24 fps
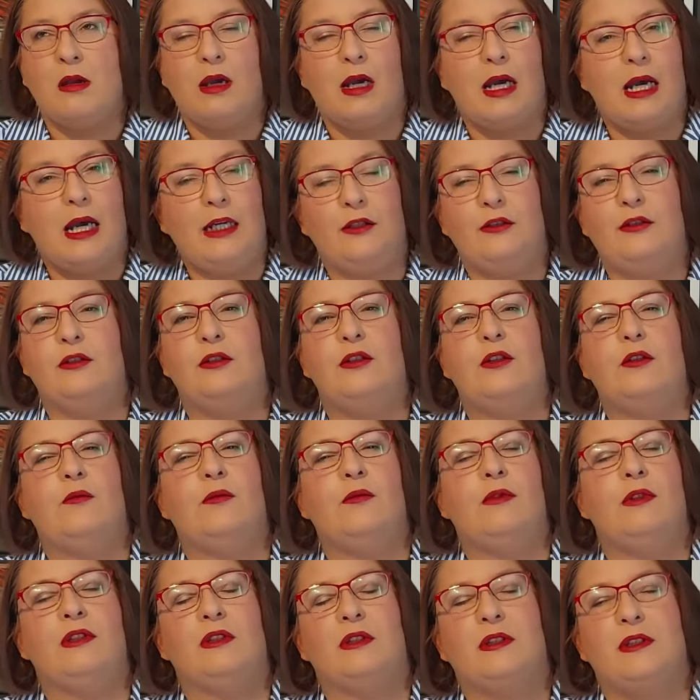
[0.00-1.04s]
I don't know
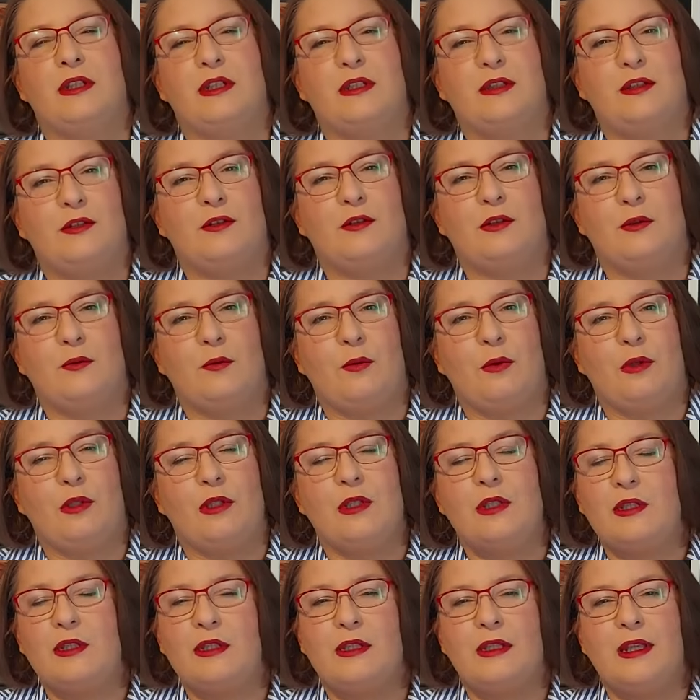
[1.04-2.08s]
what the story
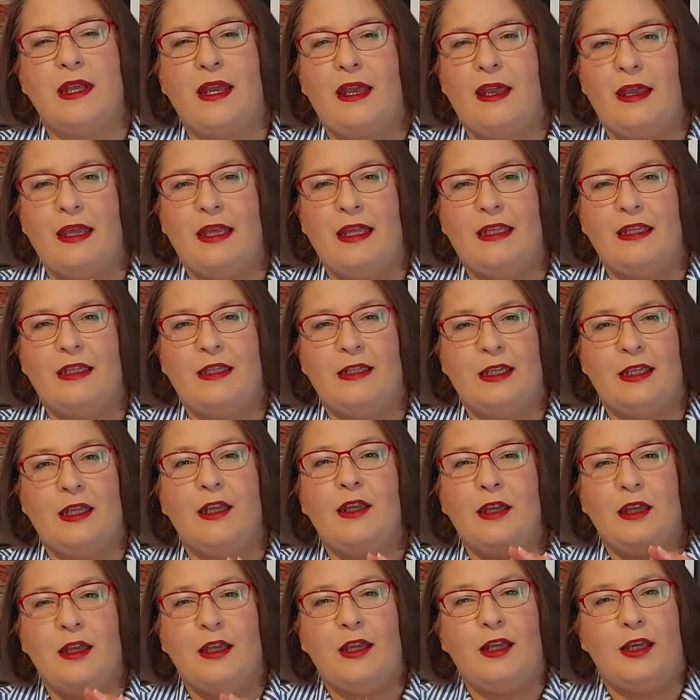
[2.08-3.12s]
was, and
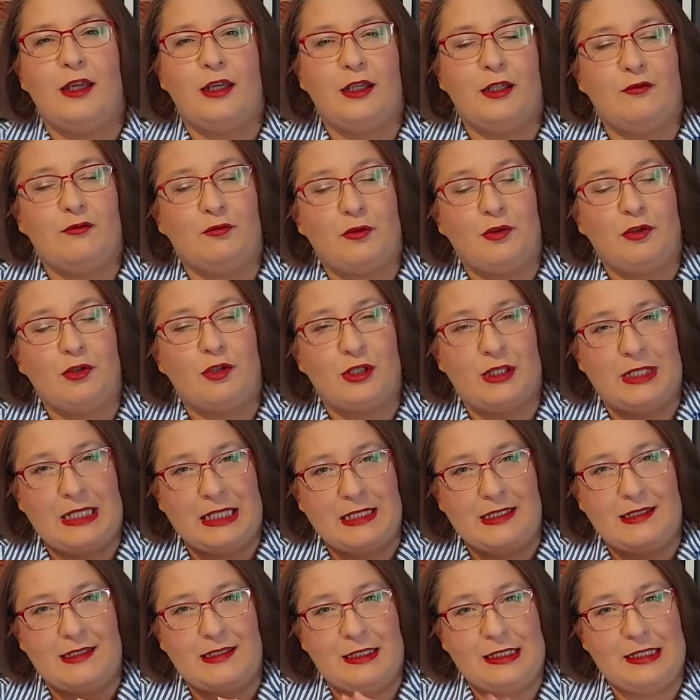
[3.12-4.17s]
it was
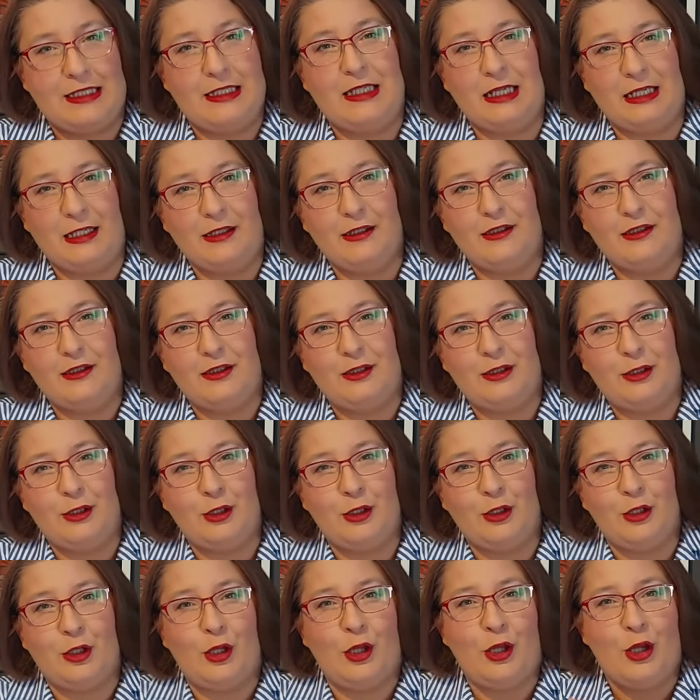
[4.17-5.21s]
just the start
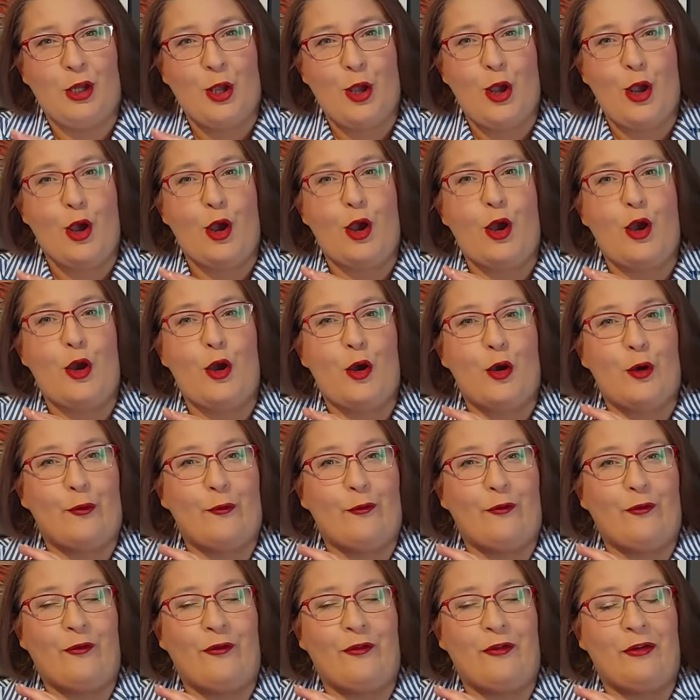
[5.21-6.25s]
of
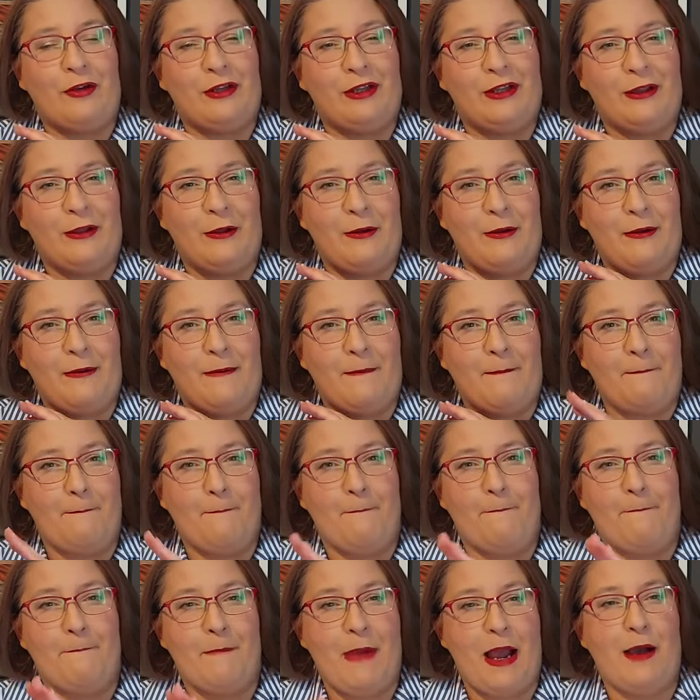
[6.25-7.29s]

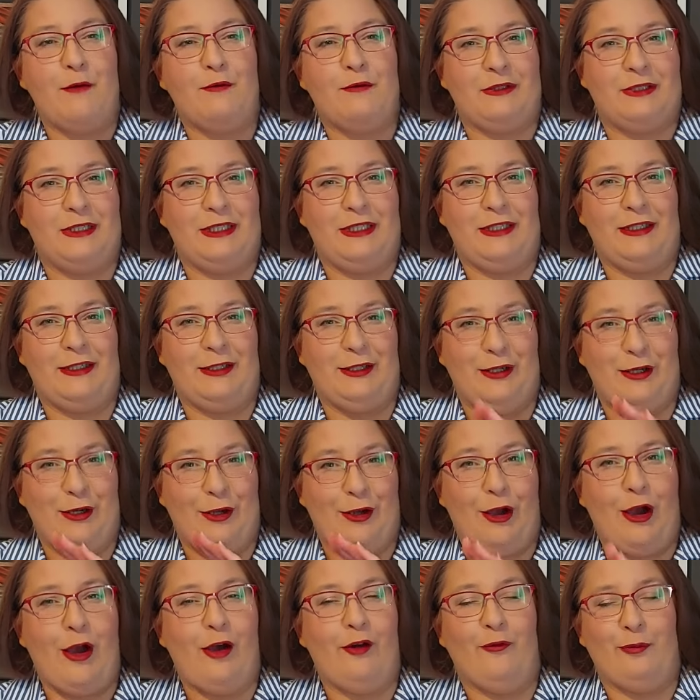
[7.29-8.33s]
mountain
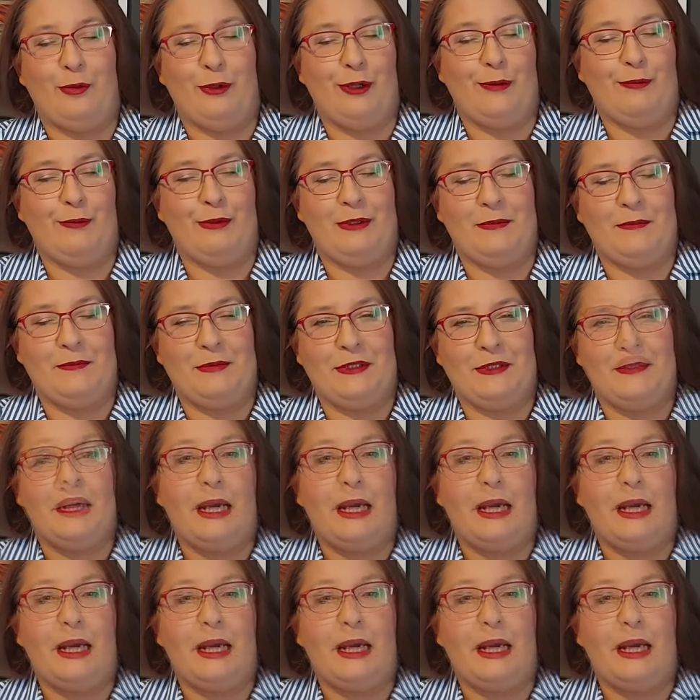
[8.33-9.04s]
of problems.